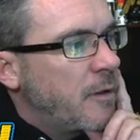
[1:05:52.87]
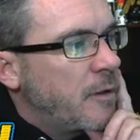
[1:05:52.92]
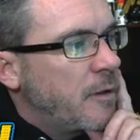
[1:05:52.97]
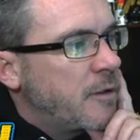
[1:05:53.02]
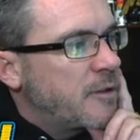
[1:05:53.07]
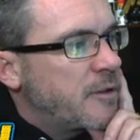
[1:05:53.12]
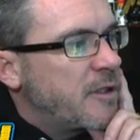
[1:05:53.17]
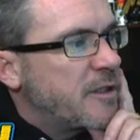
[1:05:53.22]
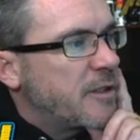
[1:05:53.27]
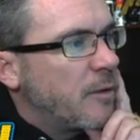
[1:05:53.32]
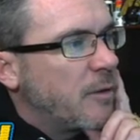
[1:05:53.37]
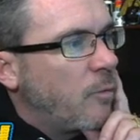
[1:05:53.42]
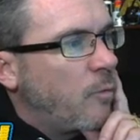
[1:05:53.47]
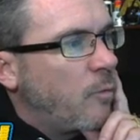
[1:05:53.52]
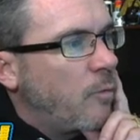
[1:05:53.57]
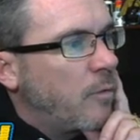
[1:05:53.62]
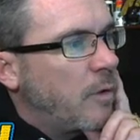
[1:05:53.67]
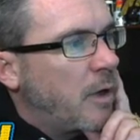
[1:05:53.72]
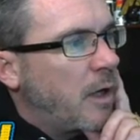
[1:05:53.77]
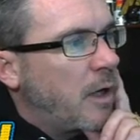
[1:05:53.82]
She's the
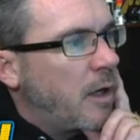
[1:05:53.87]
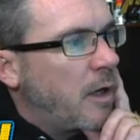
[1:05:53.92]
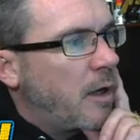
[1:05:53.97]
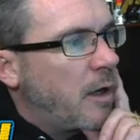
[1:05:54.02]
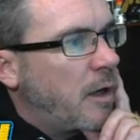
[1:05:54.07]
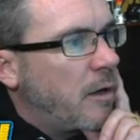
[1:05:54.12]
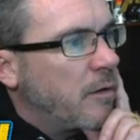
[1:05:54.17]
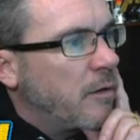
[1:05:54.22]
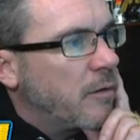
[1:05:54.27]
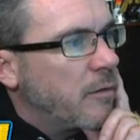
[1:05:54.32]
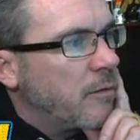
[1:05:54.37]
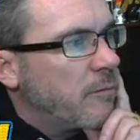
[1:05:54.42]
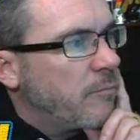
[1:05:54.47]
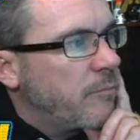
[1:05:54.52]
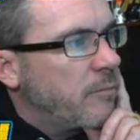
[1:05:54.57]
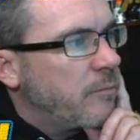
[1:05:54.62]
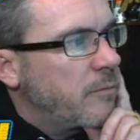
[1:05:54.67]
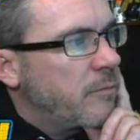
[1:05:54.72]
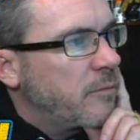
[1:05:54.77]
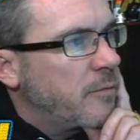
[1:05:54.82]
uh,
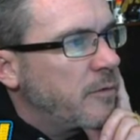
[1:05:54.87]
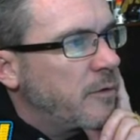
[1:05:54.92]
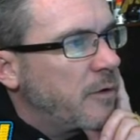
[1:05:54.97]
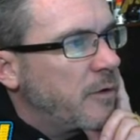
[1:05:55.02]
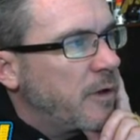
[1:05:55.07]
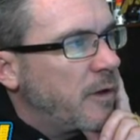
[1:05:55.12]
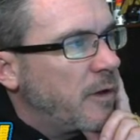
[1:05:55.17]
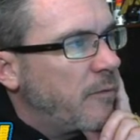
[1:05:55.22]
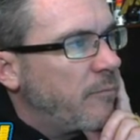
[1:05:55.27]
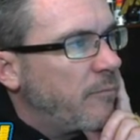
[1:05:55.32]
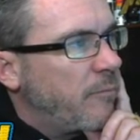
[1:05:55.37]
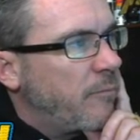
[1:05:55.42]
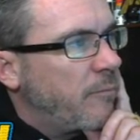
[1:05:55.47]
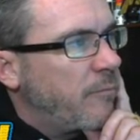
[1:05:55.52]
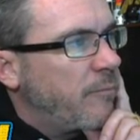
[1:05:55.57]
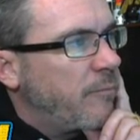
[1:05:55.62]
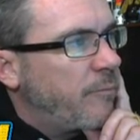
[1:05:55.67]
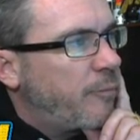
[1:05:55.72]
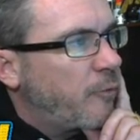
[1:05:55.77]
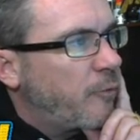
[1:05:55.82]

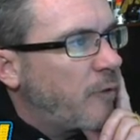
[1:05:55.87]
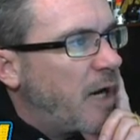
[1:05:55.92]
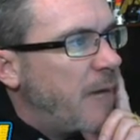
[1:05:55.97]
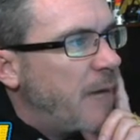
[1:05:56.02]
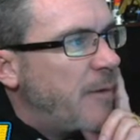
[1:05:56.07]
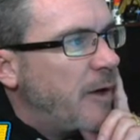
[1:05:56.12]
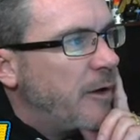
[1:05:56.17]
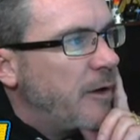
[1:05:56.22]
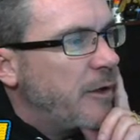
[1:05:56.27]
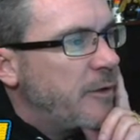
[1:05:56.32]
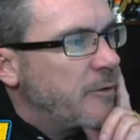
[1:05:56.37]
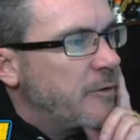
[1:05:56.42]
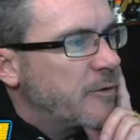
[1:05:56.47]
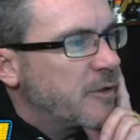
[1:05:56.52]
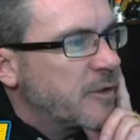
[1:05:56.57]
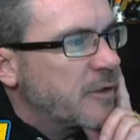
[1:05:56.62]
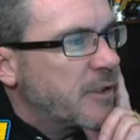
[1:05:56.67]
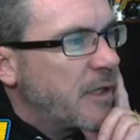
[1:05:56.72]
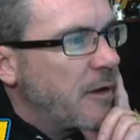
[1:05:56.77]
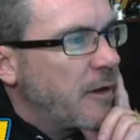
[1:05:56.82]
the primary
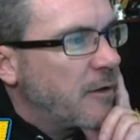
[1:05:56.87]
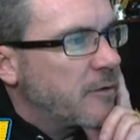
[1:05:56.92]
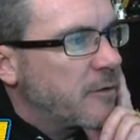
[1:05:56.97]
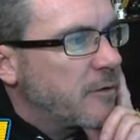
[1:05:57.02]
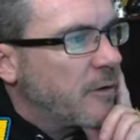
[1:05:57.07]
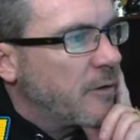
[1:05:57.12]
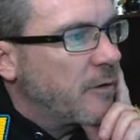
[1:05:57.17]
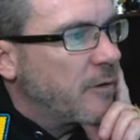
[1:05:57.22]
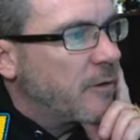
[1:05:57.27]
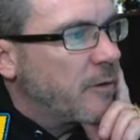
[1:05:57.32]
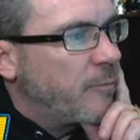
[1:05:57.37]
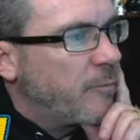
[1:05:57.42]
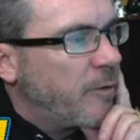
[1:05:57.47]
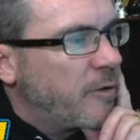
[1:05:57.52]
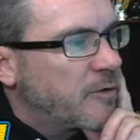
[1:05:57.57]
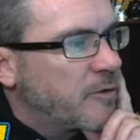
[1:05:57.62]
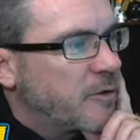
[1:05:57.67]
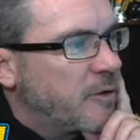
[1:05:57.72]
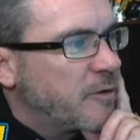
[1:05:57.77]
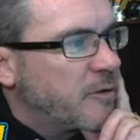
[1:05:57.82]
useless character, the
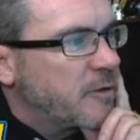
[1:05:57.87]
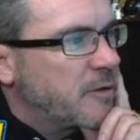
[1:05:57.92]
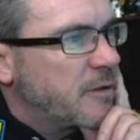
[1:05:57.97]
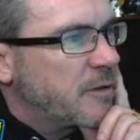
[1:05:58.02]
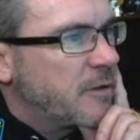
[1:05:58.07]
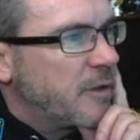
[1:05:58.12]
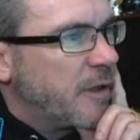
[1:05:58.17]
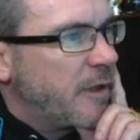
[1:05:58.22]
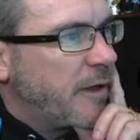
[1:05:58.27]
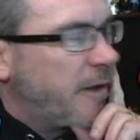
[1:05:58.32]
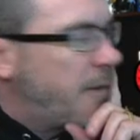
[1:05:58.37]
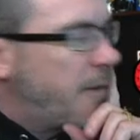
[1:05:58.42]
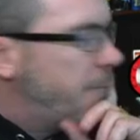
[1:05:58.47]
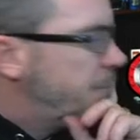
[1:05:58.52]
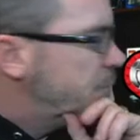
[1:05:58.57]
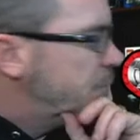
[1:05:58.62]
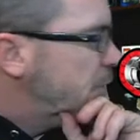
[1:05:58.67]
most use the